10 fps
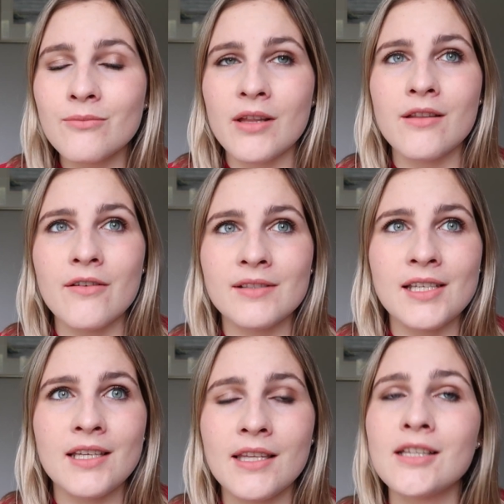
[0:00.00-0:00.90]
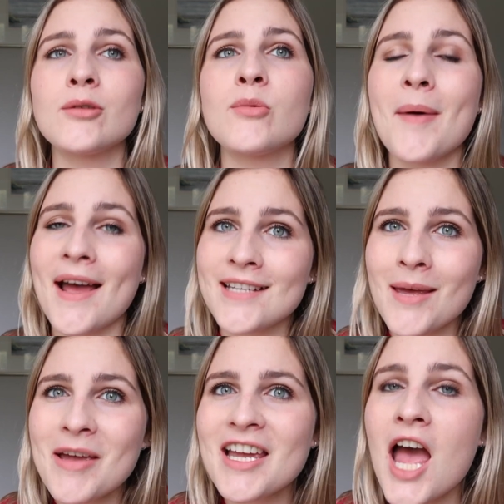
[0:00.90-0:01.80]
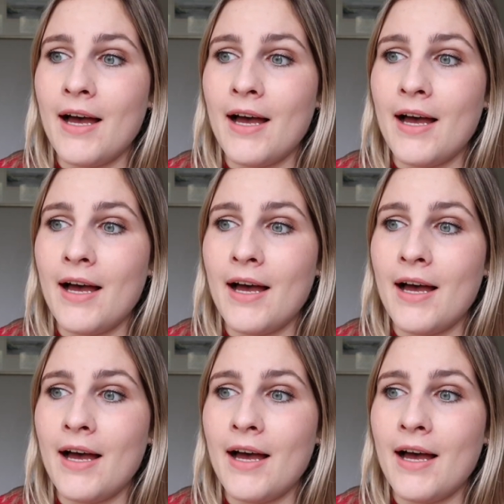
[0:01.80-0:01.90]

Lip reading: with obviously the global pandemic.